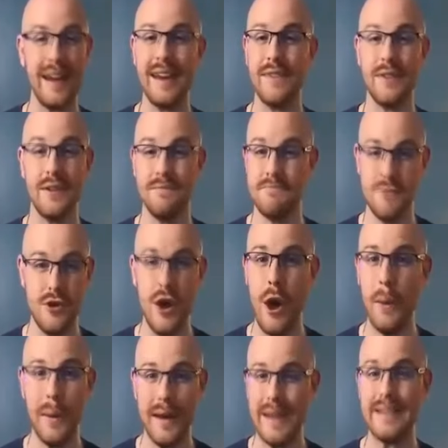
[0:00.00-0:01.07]
I didn't even
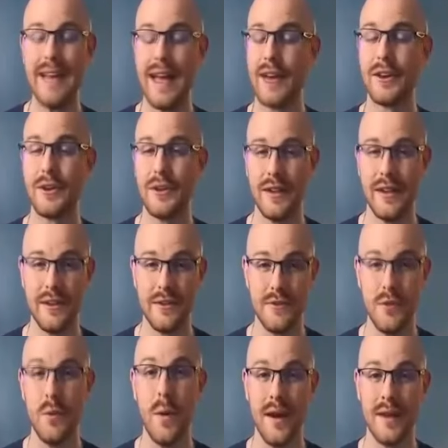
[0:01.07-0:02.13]
know what a technical
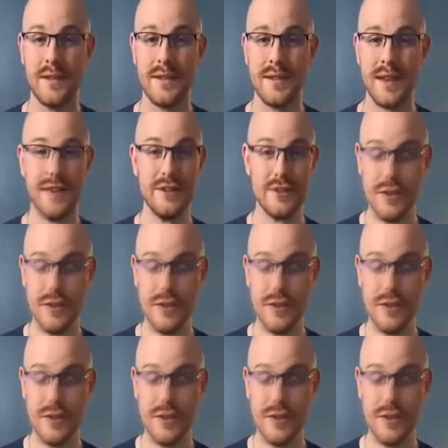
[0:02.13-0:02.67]
interview was.